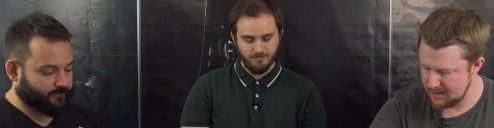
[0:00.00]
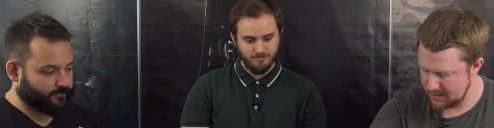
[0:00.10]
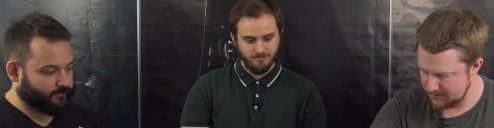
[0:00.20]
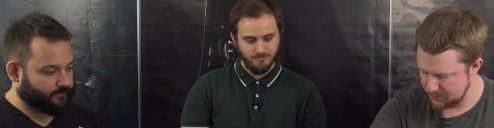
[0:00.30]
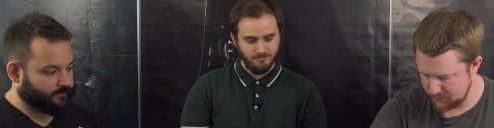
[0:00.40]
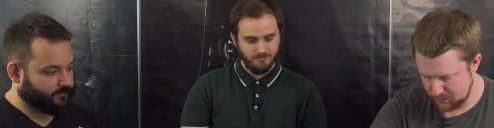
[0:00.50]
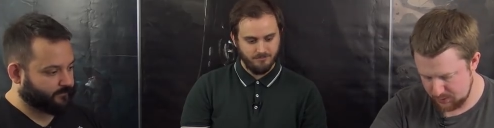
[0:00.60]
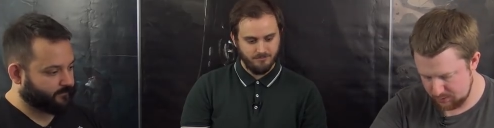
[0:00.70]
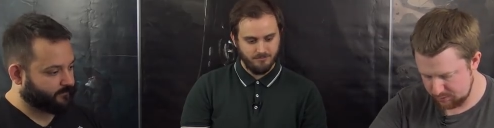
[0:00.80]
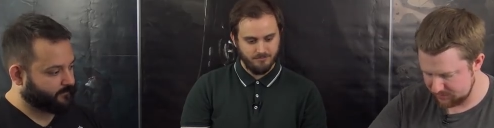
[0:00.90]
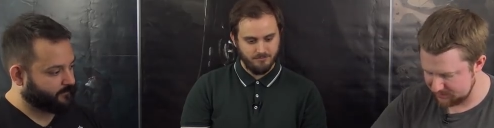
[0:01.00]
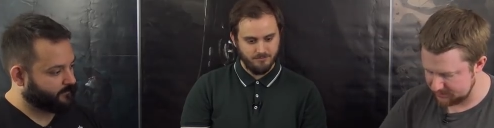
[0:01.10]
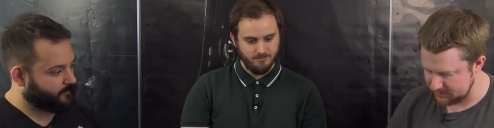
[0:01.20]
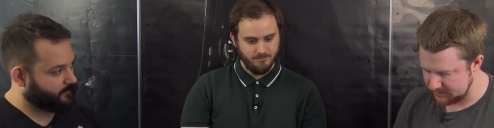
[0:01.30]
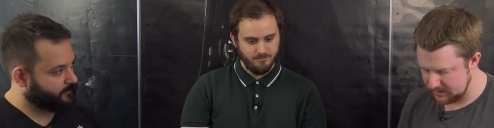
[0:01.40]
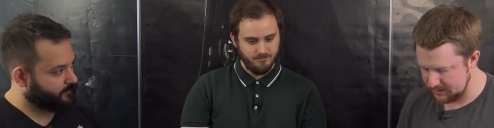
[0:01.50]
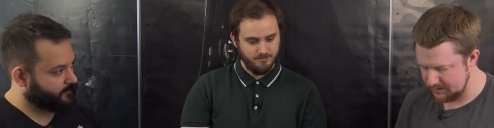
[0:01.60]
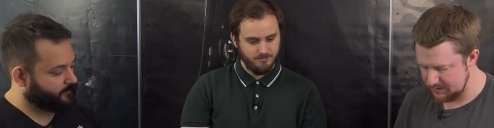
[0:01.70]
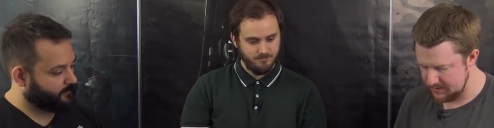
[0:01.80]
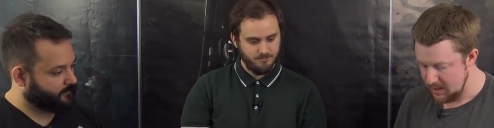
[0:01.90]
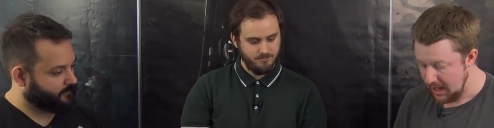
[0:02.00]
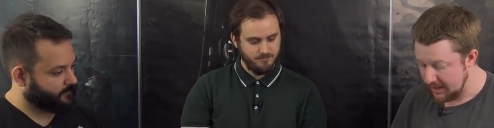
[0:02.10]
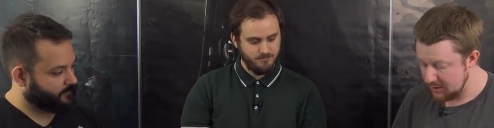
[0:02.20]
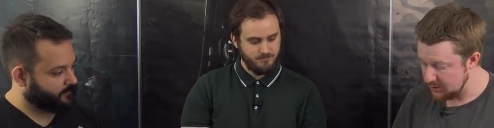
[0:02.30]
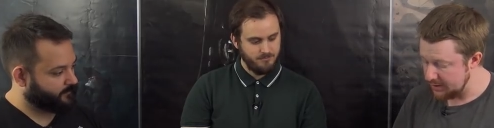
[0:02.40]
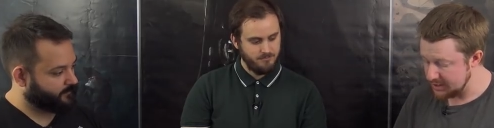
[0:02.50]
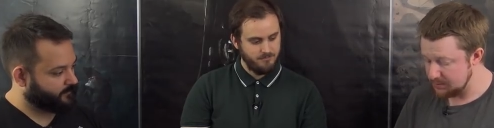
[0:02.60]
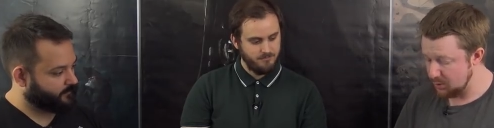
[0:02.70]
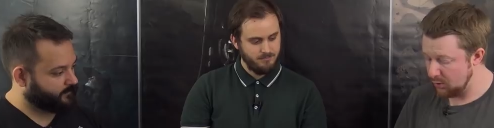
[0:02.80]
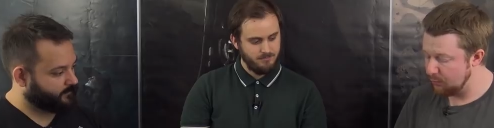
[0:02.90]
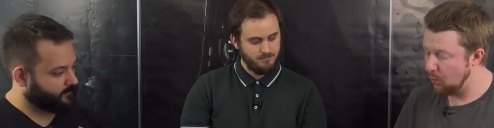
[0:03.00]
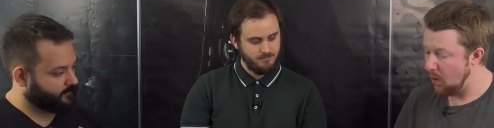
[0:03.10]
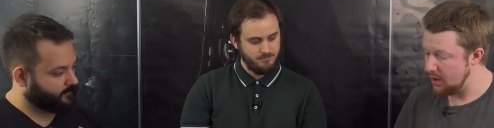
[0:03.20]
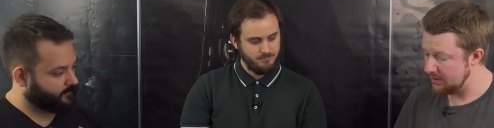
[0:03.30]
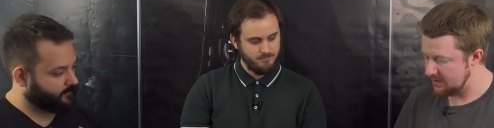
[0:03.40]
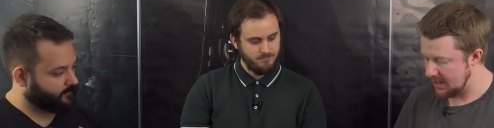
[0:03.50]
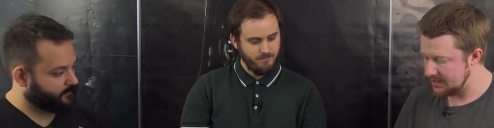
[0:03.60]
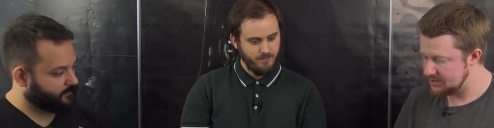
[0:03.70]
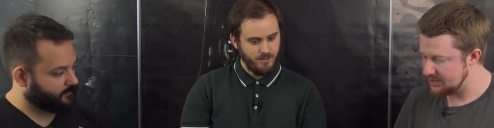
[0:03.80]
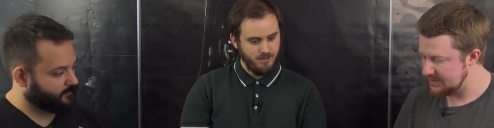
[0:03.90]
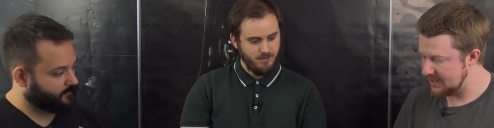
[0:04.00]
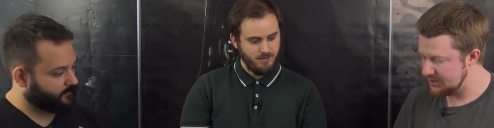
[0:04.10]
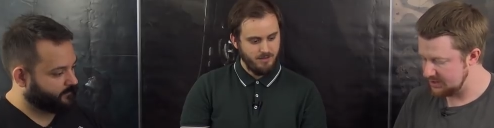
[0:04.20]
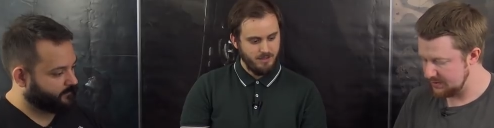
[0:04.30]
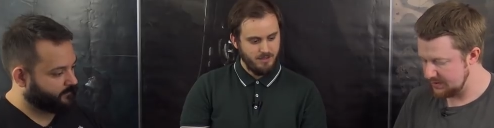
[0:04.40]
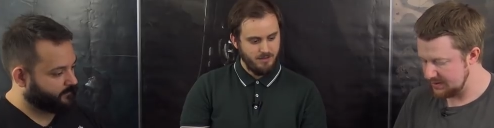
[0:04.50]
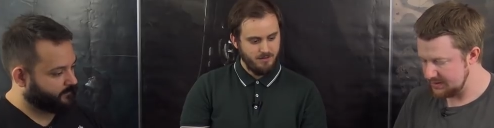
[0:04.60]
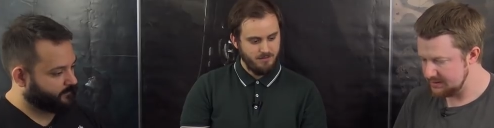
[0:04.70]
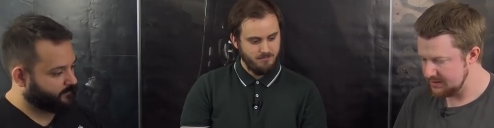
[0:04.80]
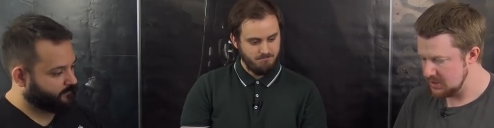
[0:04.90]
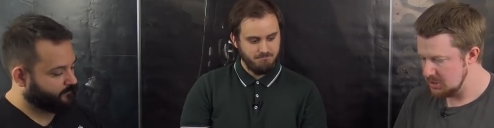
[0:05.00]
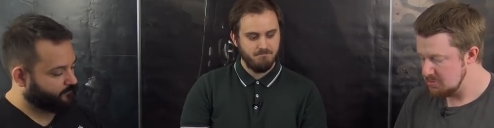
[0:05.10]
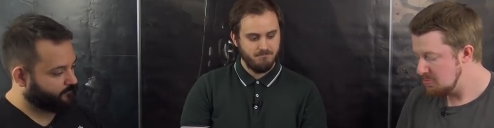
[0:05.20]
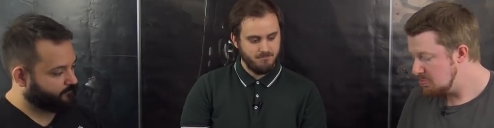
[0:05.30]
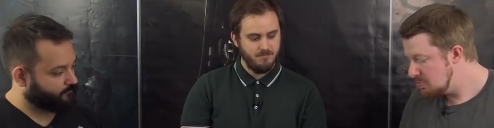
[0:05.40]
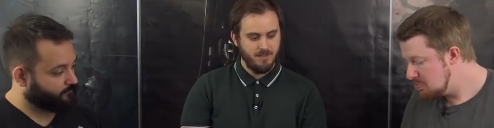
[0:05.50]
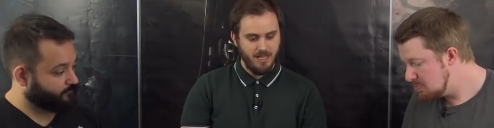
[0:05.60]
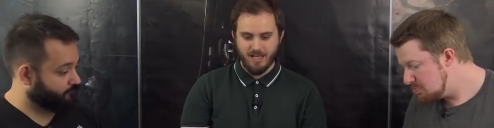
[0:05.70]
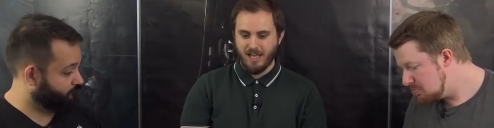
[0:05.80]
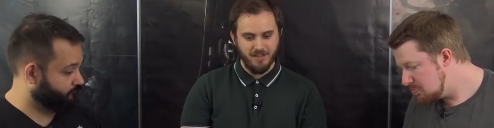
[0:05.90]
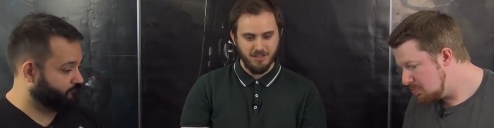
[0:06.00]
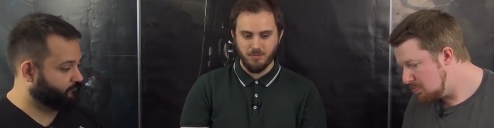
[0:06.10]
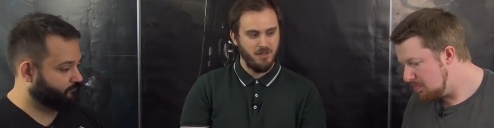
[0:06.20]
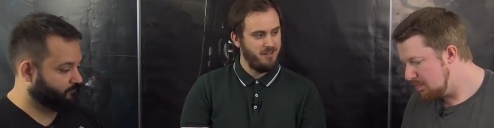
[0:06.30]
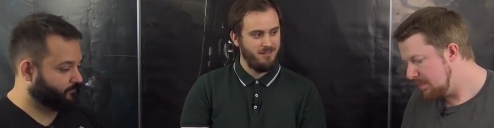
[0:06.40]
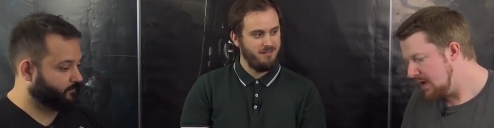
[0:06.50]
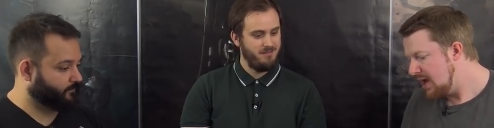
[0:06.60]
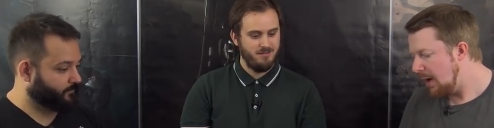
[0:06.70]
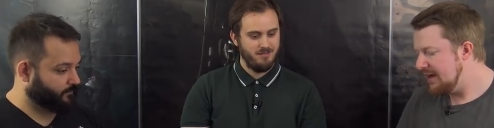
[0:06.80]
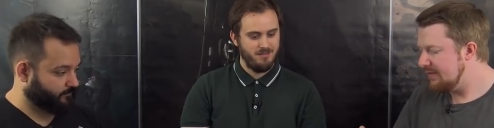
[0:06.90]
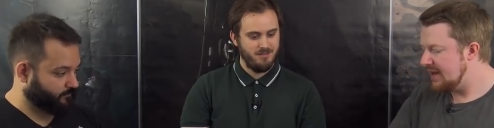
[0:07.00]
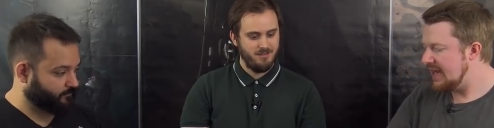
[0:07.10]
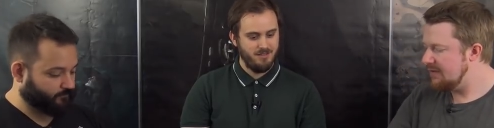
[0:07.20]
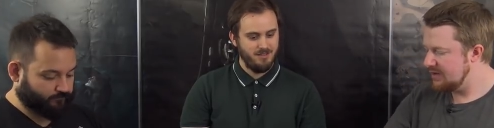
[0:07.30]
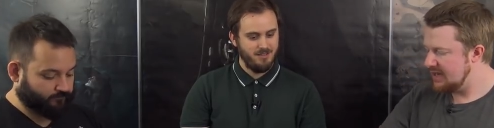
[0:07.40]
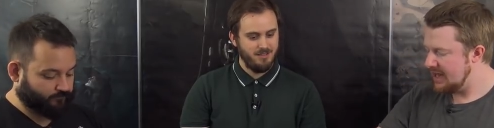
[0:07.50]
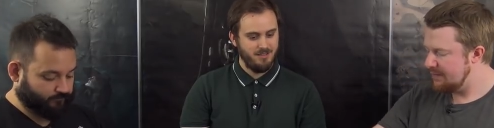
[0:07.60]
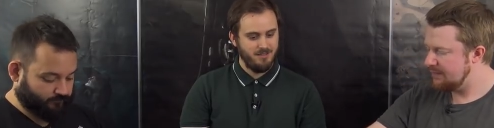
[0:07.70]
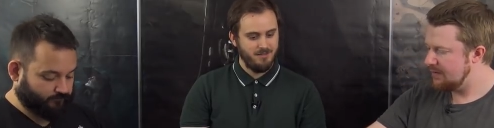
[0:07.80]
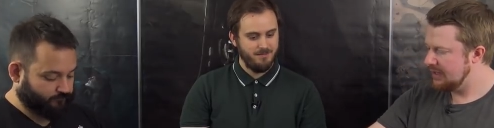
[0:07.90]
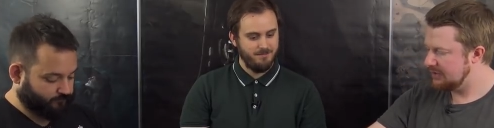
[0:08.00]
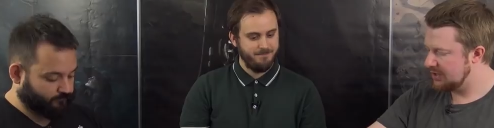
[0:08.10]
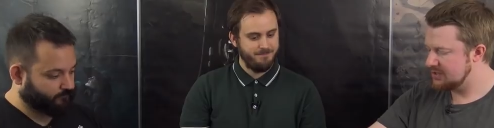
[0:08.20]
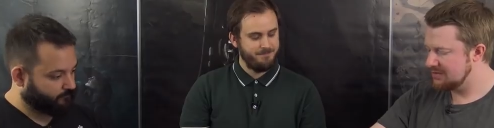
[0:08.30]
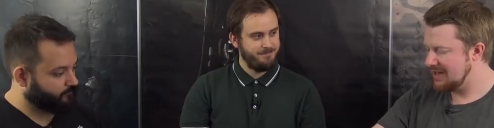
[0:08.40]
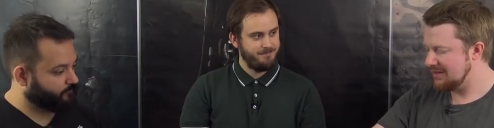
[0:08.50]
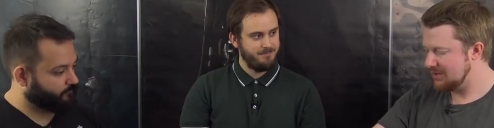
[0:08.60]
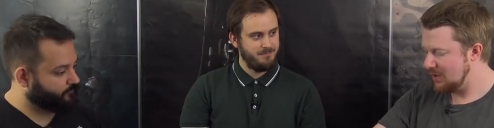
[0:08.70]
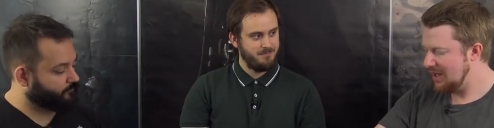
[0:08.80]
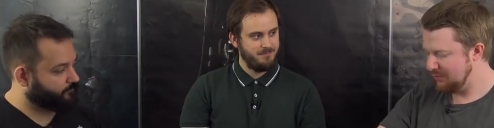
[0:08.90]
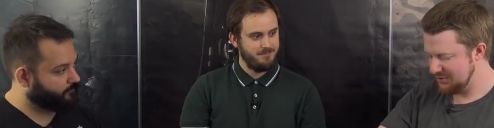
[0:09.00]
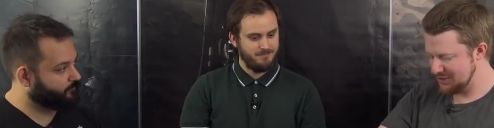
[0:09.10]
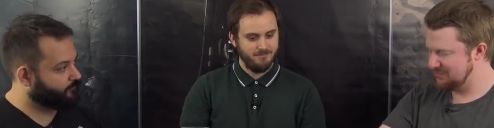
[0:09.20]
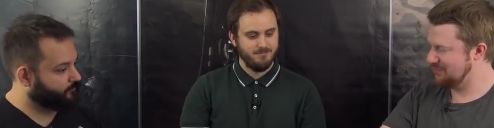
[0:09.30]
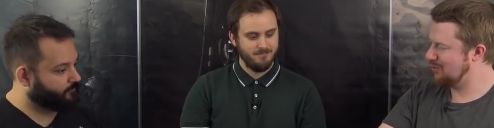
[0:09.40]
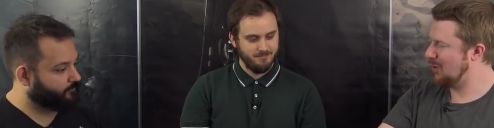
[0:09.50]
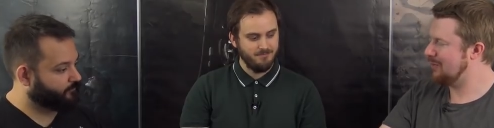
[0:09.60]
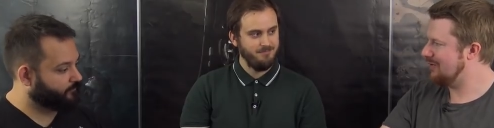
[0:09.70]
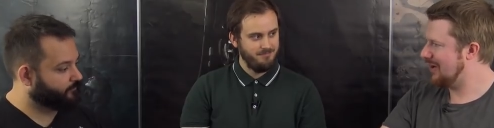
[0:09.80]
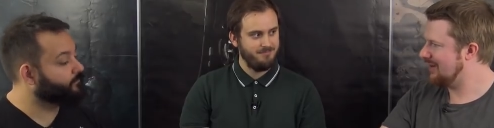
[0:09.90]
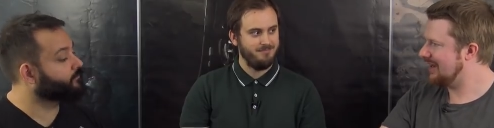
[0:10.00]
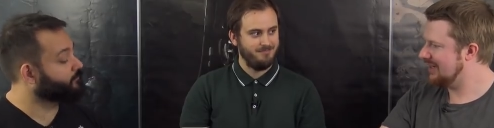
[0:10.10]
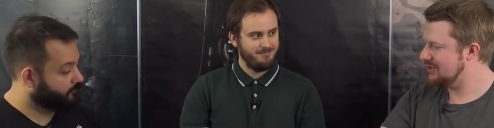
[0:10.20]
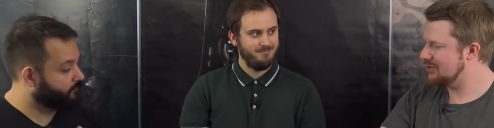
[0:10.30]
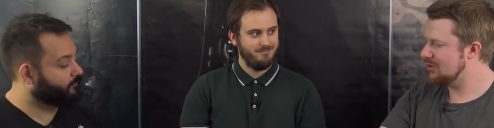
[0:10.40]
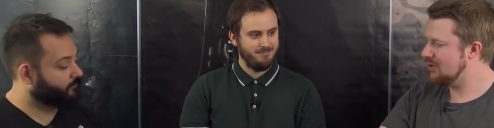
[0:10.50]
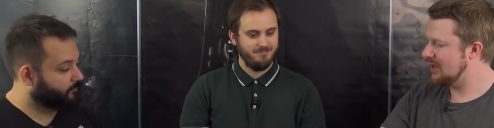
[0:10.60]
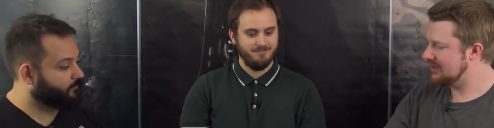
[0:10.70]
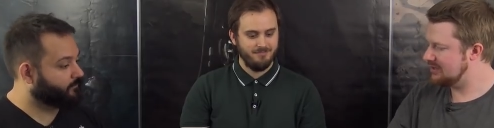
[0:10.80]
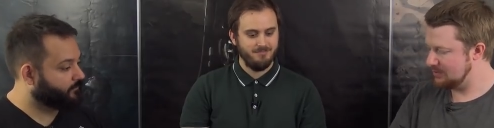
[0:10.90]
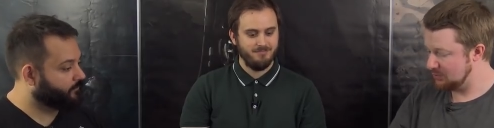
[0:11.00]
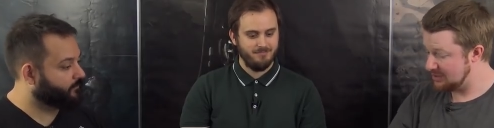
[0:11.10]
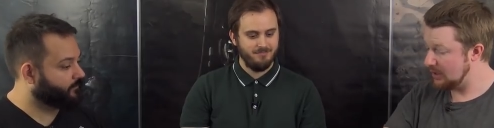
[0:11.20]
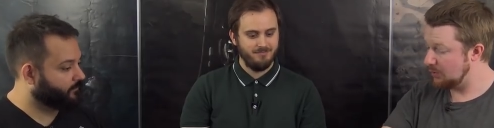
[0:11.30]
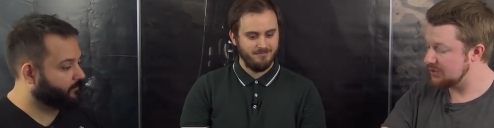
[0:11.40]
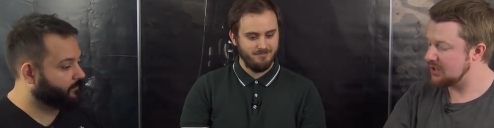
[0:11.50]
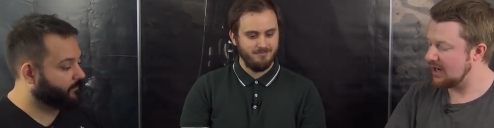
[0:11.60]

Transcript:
Speaker 1: I'm. Oh, I could do an Explorer of 1, actually, potentially, with this.
Speaker 2: I think it's worth it.
Speaker 1: I mean, even, even if it doesn't get the 12, which is probably very unlikely to do, it still will start